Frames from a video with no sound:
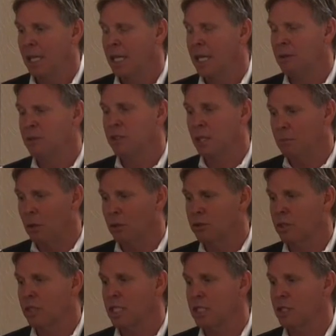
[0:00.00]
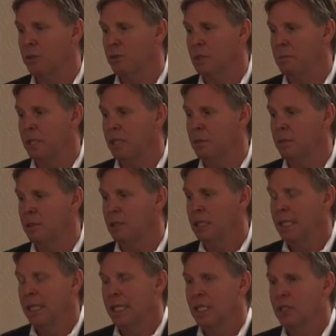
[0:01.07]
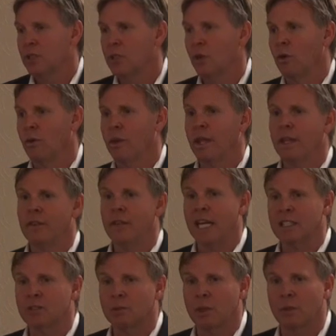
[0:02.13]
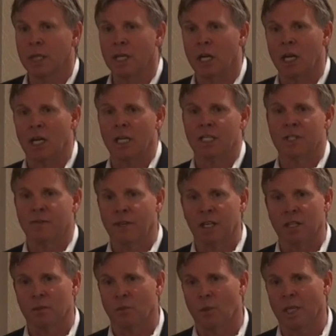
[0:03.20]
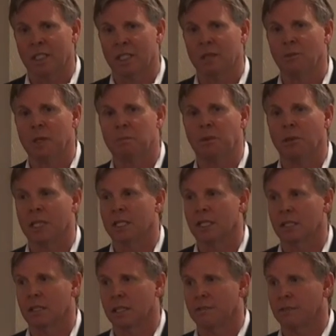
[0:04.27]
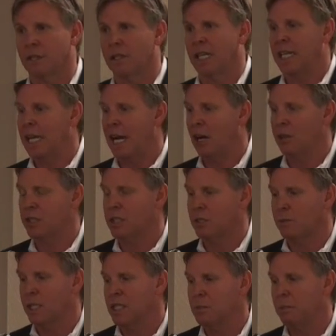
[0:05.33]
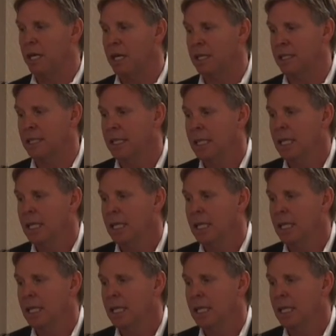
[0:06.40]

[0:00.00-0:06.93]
And I would say most of these are repeatable. So that's where we are as far as what can we put in the liver and how does it respond.